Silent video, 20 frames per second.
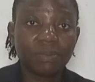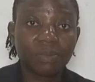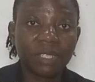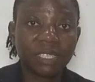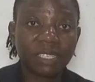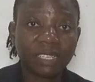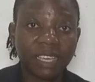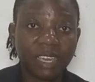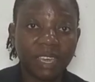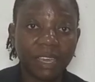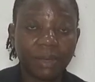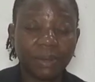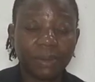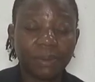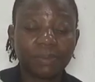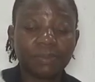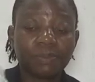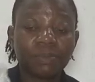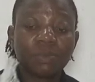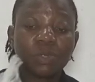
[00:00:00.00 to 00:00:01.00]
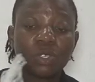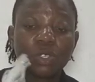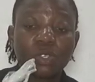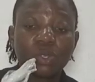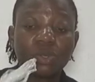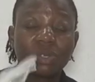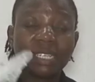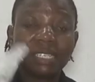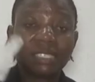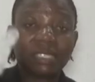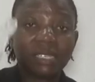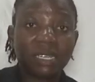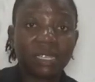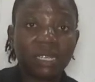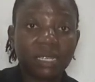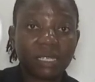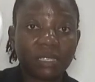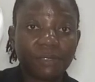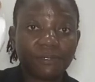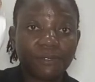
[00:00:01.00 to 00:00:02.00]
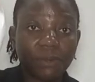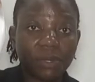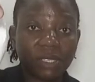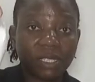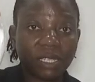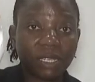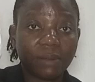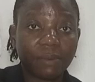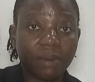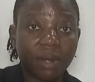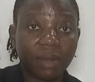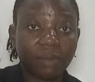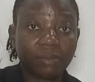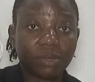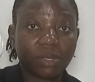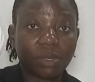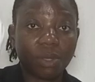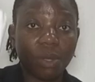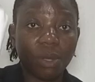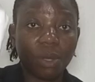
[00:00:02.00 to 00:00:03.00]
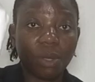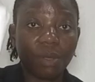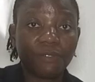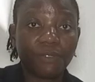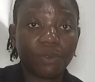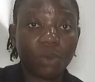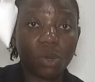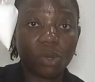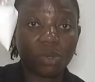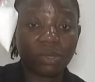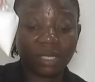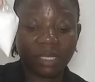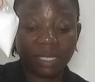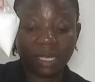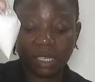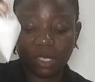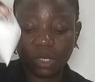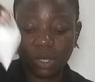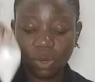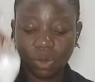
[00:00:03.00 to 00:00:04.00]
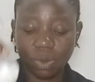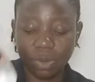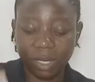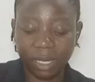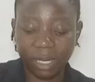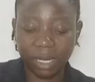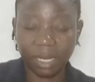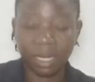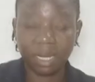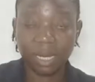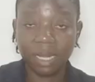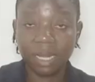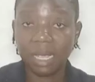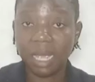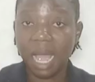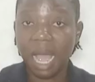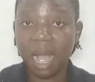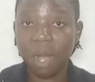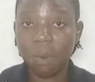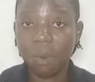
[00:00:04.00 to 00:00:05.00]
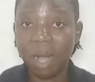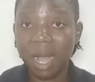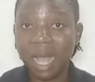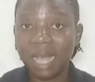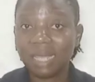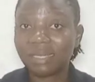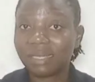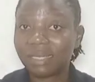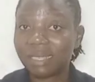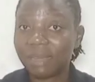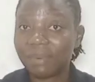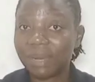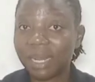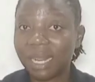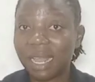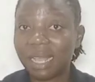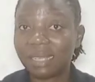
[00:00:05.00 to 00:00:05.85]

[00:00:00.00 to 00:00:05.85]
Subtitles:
scale. So this is 40 grams of caustic soda. Our stearic